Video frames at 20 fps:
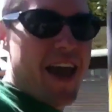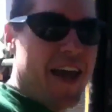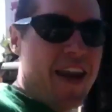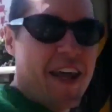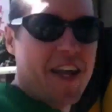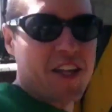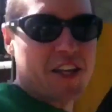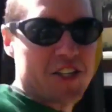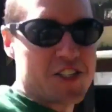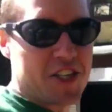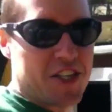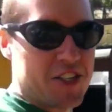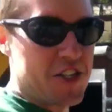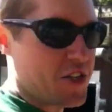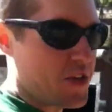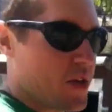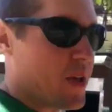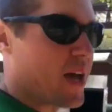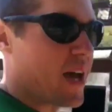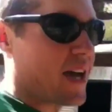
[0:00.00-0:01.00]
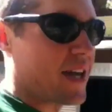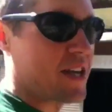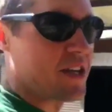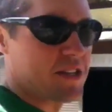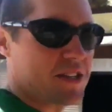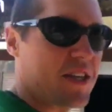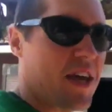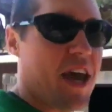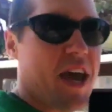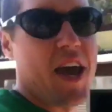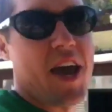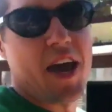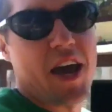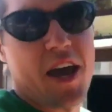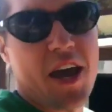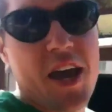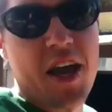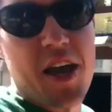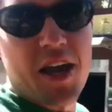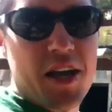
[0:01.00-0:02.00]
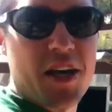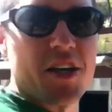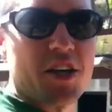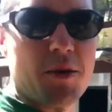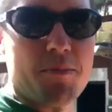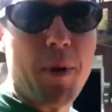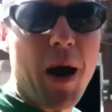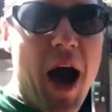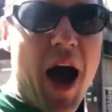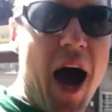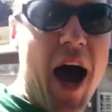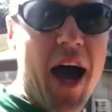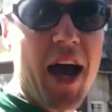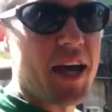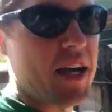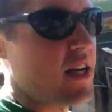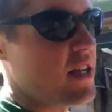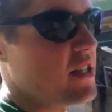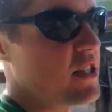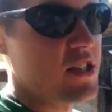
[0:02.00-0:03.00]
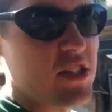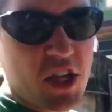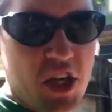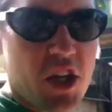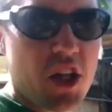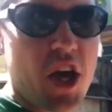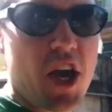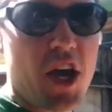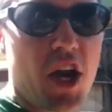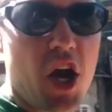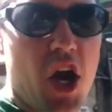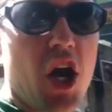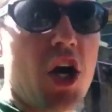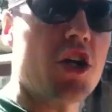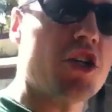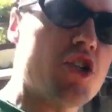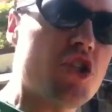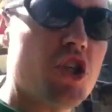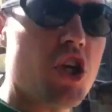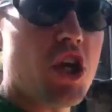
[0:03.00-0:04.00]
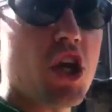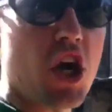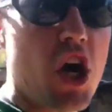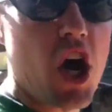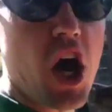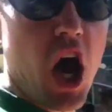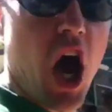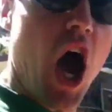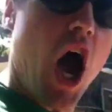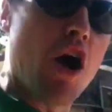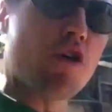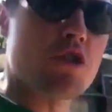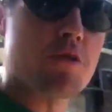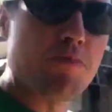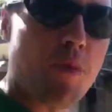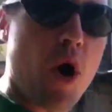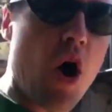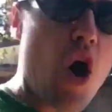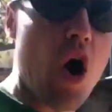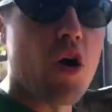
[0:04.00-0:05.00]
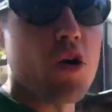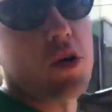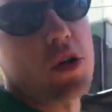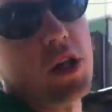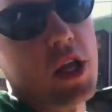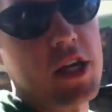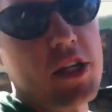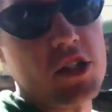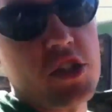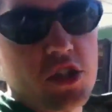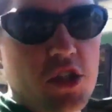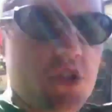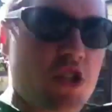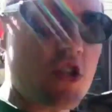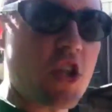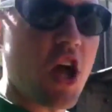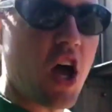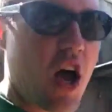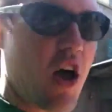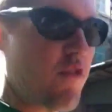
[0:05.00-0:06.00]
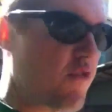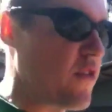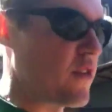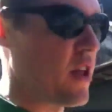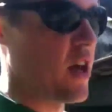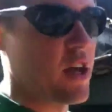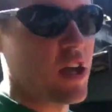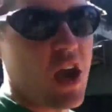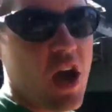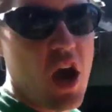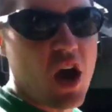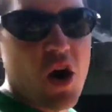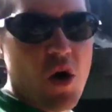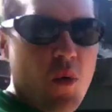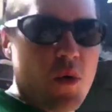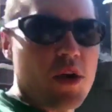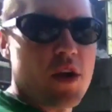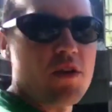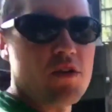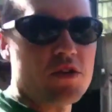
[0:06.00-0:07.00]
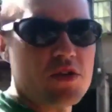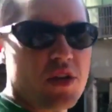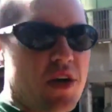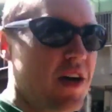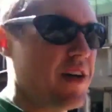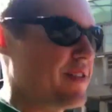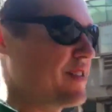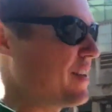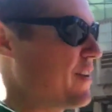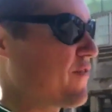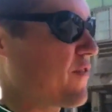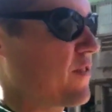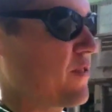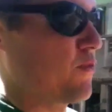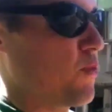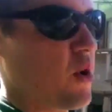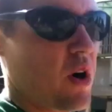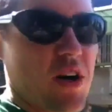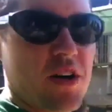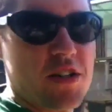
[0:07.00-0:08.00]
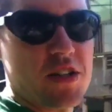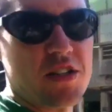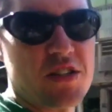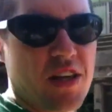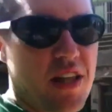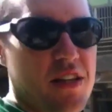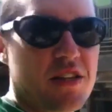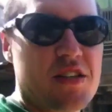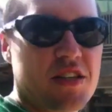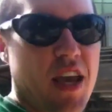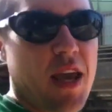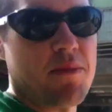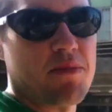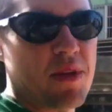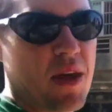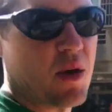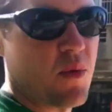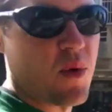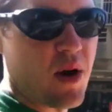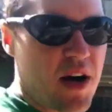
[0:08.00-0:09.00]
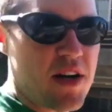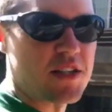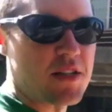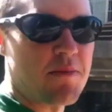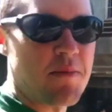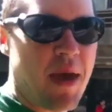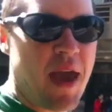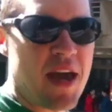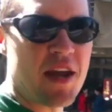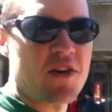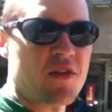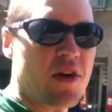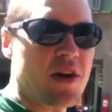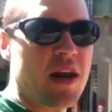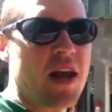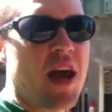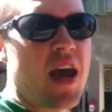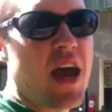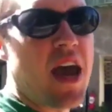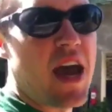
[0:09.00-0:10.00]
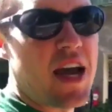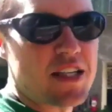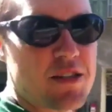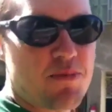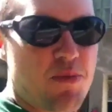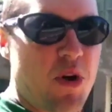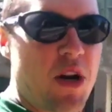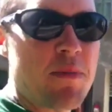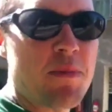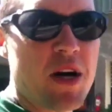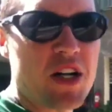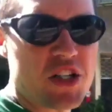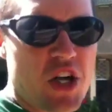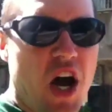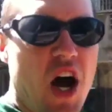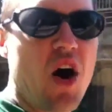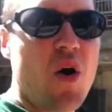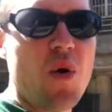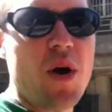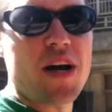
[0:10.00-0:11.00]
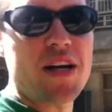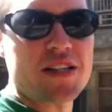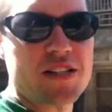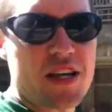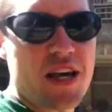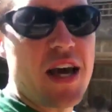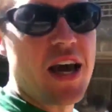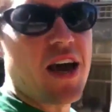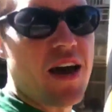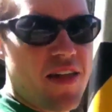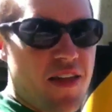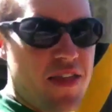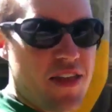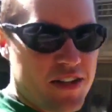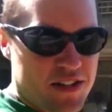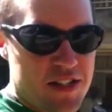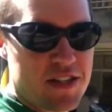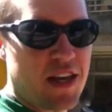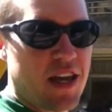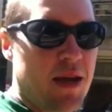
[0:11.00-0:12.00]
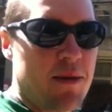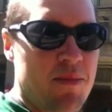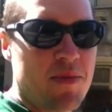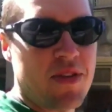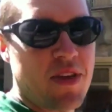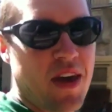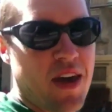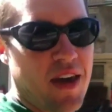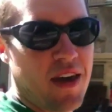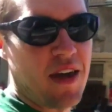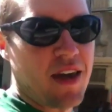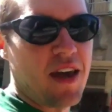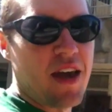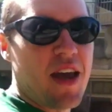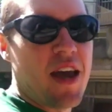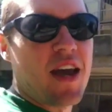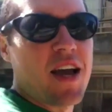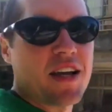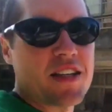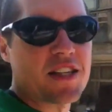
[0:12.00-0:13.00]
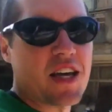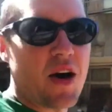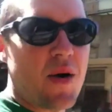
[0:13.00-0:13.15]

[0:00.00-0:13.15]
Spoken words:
In English, they'll do like, you say goodbye, see you later, see ya, outs bro, lates and stuff, and like, we use different words to say the same thing, whereas in Mandarin, it's pretty much always the same thing. It's